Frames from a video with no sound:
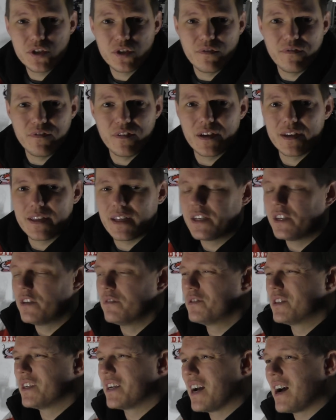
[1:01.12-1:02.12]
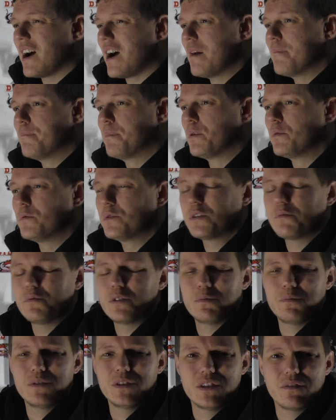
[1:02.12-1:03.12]
stuff like that. You're using high boost,
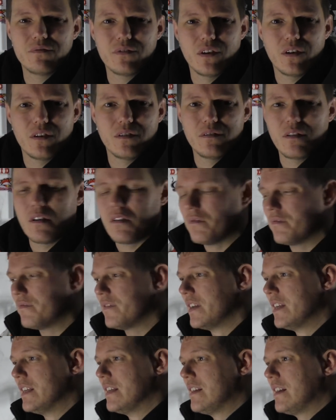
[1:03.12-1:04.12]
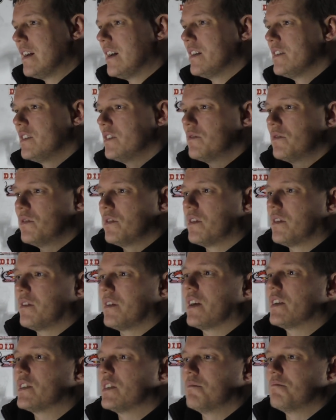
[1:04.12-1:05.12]
which means you've got a lot of you
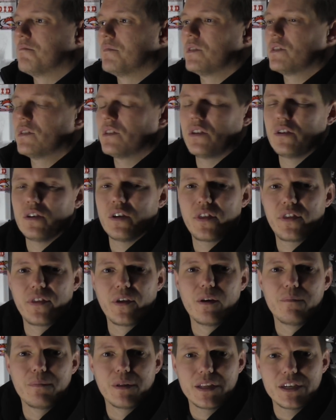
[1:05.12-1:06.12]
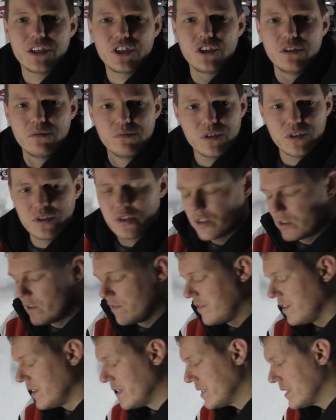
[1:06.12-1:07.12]
can get some, you know, thermal issues and
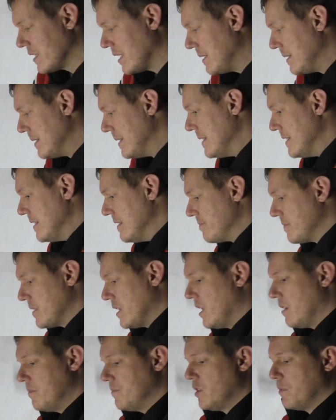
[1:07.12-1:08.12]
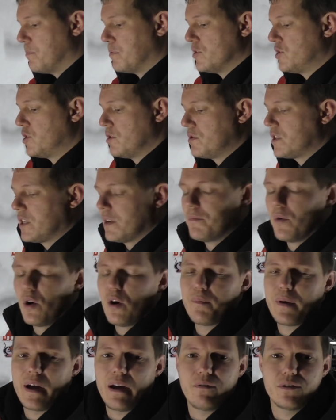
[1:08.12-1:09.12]
stuff like that. You're producing
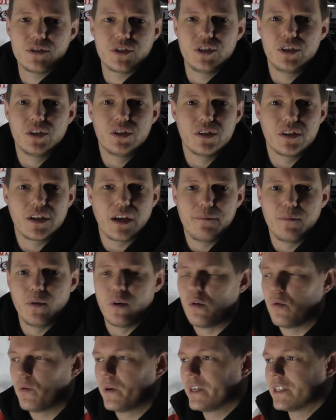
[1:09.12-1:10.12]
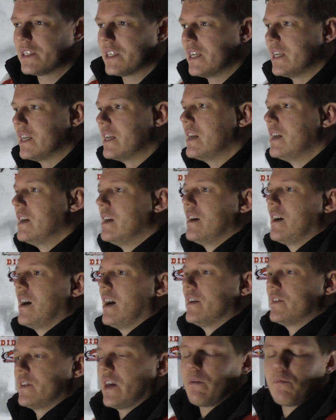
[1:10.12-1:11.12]
more power, so you're going to get more waste heat,
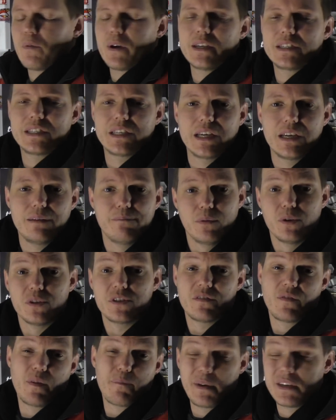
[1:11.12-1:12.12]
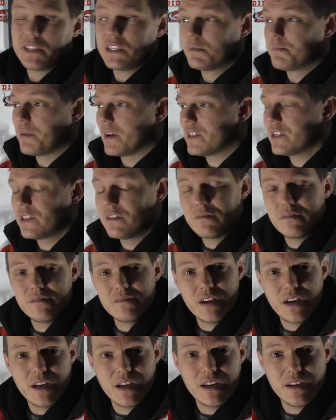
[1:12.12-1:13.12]
and that waste heat, most of it pisses past
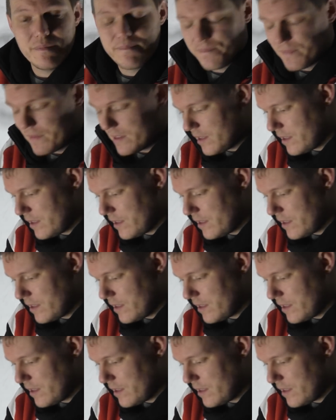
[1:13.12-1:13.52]
your